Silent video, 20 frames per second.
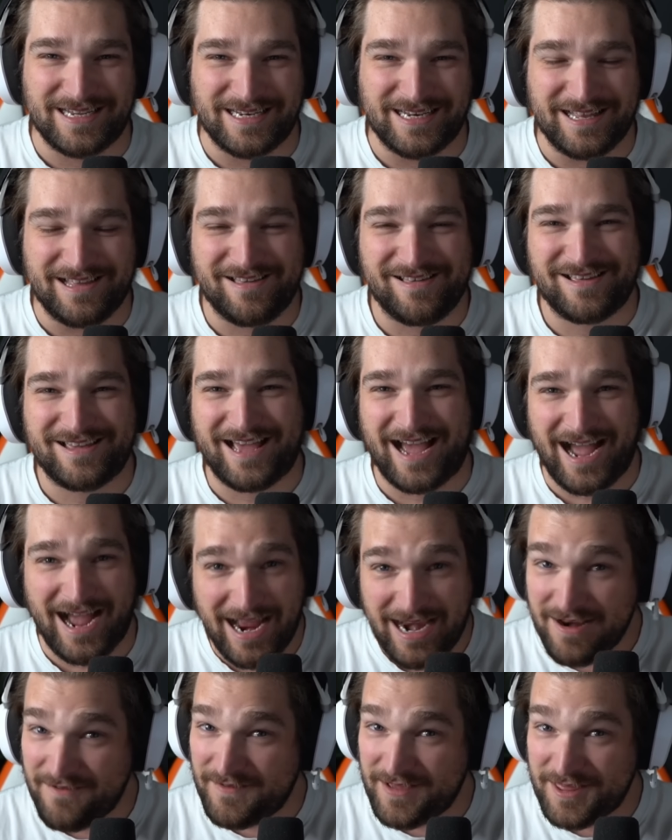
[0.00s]
It's
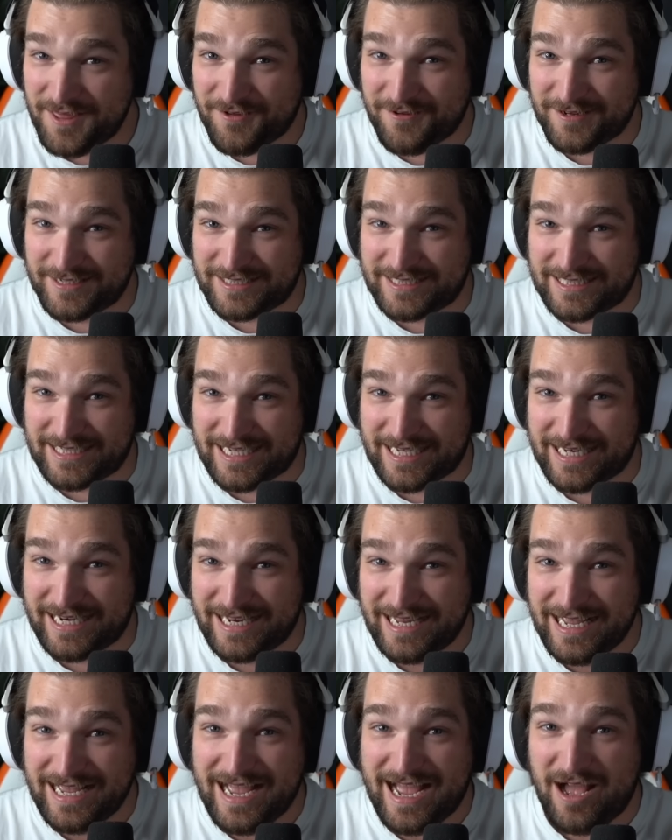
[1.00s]
kind of interesting
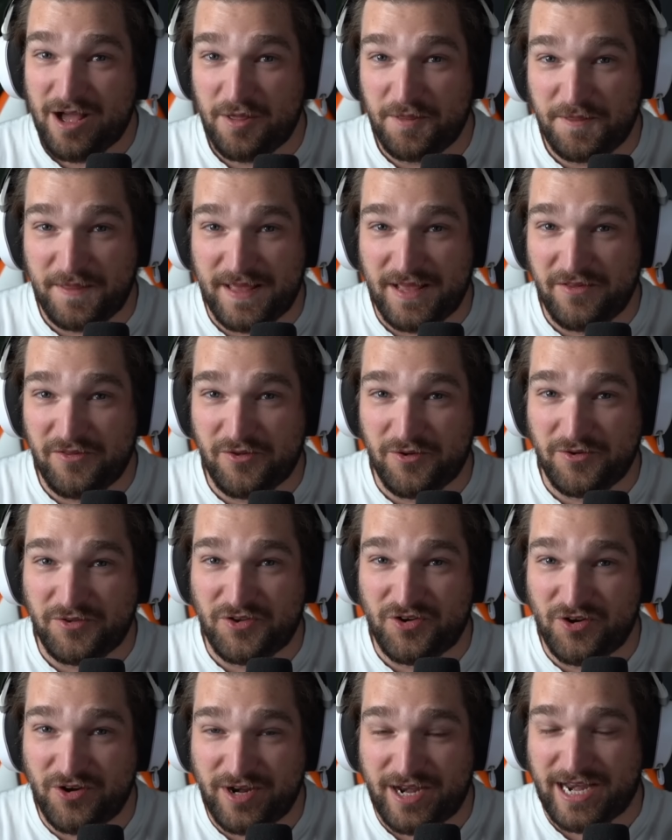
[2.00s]
how things are
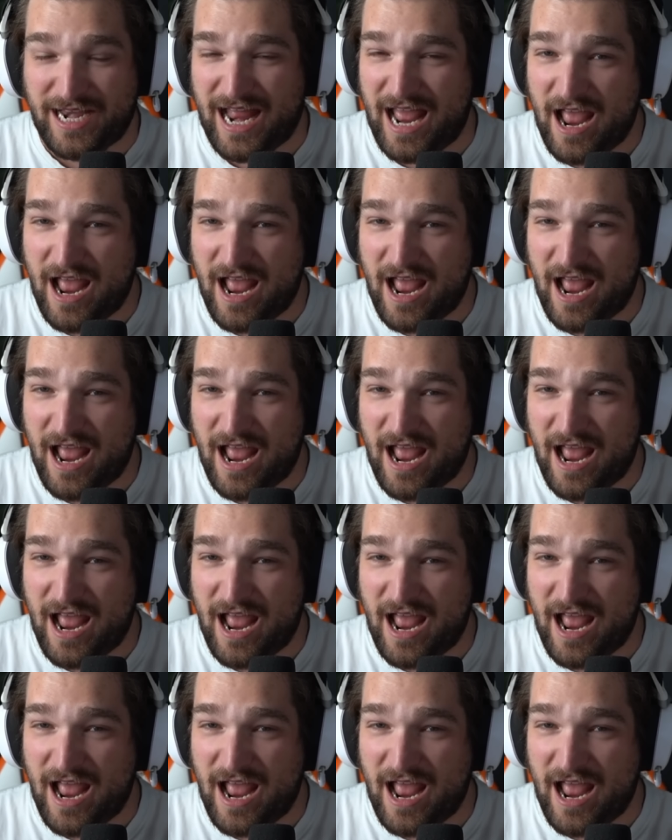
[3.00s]
turning.